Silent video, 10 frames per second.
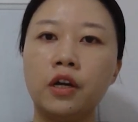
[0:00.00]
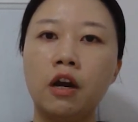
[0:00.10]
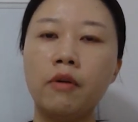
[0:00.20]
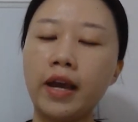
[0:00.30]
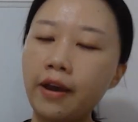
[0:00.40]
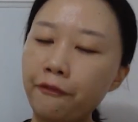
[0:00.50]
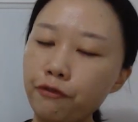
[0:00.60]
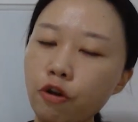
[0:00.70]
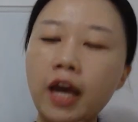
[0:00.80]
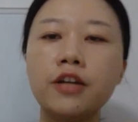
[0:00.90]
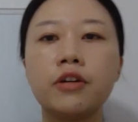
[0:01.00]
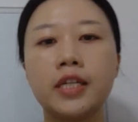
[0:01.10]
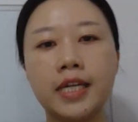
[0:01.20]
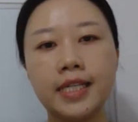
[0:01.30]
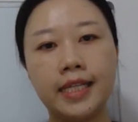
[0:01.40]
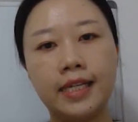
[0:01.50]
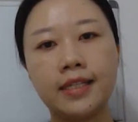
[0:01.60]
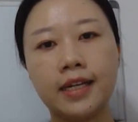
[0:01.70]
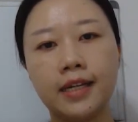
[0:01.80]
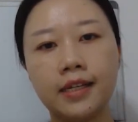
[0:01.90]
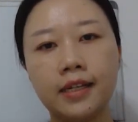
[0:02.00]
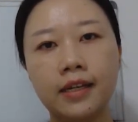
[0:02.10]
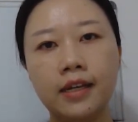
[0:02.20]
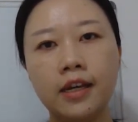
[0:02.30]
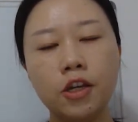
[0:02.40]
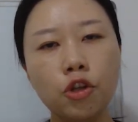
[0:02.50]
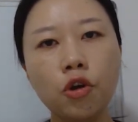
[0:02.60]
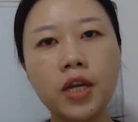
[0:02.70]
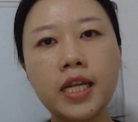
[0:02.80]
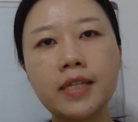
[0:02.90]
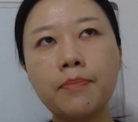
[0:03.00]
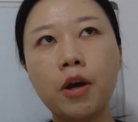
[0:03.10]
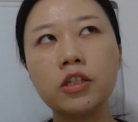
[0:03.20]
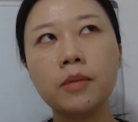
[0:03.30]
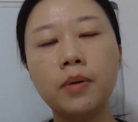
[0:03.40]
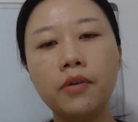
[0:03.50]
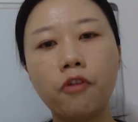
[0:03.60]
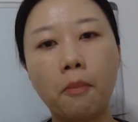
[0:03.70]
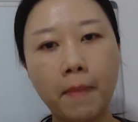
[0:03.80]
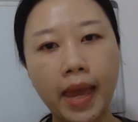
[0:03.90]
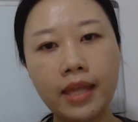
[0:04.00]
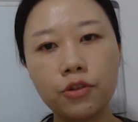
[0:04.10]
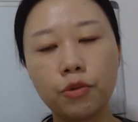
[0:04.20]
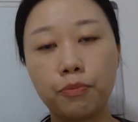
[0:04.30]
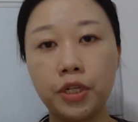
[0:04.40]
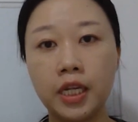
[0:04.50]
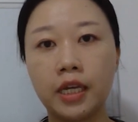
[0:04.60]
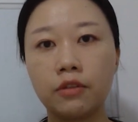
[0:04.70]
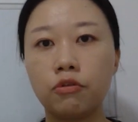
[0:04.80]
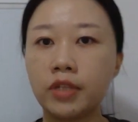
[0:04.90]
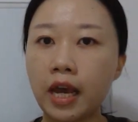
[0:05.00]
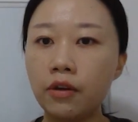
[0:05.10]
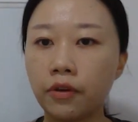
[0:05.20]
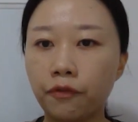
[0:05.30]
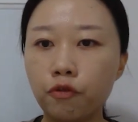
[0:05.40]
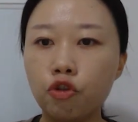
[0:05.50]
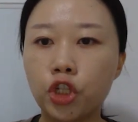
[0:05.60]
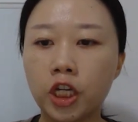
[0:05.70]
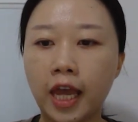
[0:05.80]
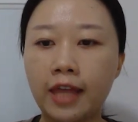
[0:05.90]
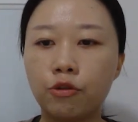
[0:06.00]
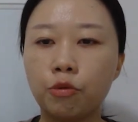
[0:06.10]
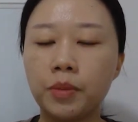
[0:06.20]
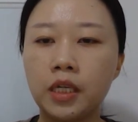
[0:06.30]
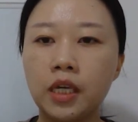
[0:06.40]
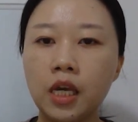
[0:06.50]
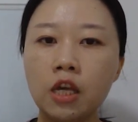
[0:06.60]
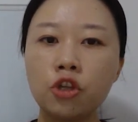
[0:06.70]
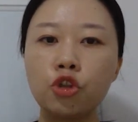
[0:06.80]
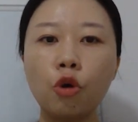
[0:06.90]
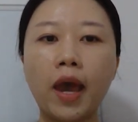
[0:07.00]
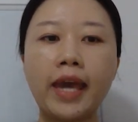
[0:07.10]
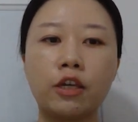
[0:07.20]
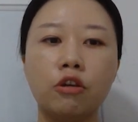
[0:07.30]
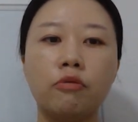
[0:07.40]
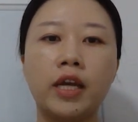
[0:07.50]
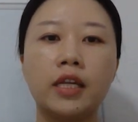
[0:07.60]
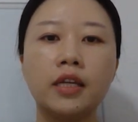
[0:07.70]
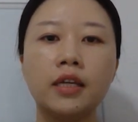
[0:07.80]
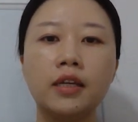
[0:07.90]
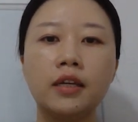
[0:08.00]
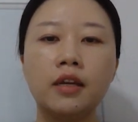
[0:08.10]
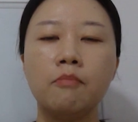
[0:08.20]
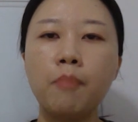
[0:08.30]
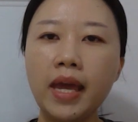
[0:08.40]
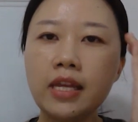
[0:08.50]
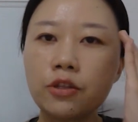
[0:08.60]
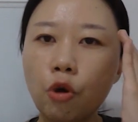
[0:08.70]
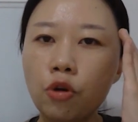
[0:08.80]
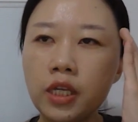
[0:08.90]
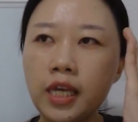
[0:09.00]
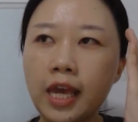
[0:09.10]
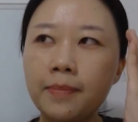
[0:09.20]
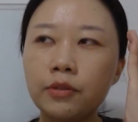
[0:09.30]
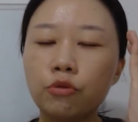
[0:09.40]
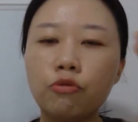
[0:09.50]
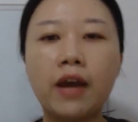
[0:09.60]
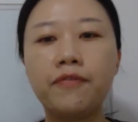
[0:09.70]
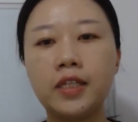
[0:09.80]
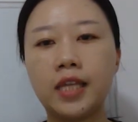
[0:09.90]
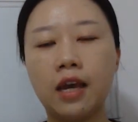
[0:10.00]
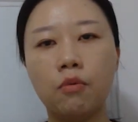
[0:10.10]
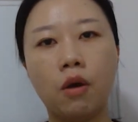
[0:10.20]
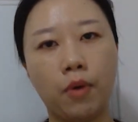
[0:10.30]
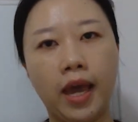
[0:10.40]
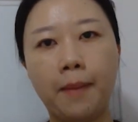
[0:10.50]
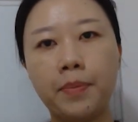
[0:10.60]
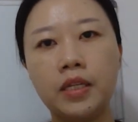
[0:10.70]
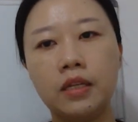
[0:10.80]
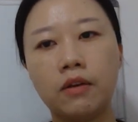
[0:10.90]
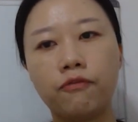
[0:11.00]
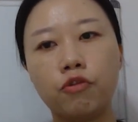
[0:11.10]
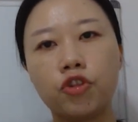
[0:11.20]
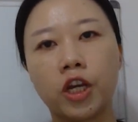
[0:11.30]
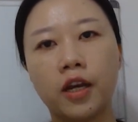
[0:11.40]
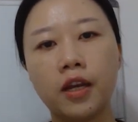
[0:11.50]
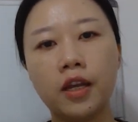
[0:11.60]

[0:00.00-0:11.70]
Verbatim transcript: all right, a few hundred years later. You know, it is impossible for man to predict, to tell the future, and to be so accurate Man is only able to roughly tell what will happen in the future,